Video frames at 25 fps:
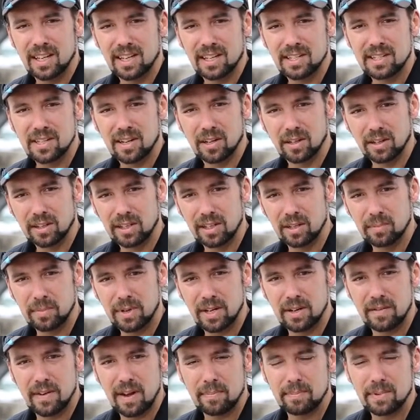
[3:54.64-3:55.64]
So a little
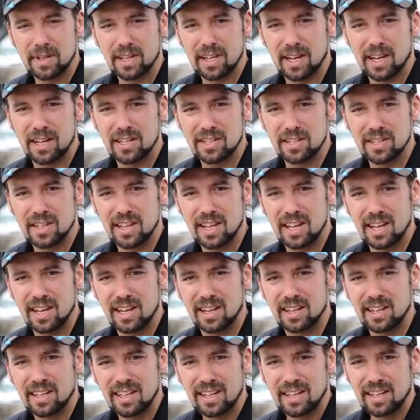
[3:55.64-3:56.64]
bit of application
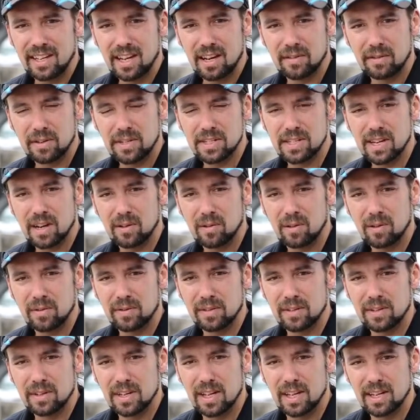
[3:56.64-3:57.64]
there every so
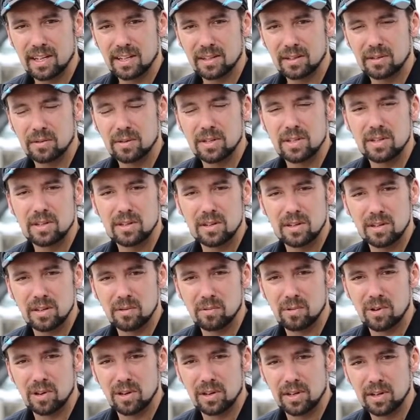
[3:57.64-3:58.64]
often can do you the
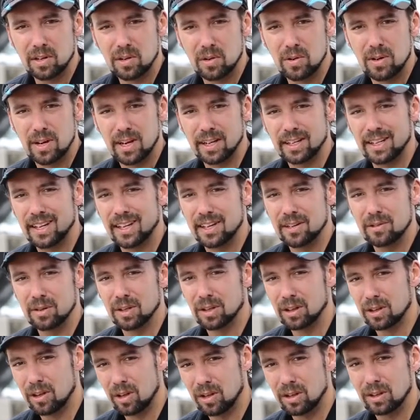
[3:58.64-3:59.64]
world of good and get you a
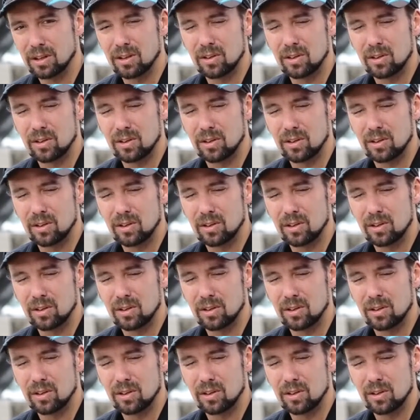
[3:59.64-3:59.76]
lot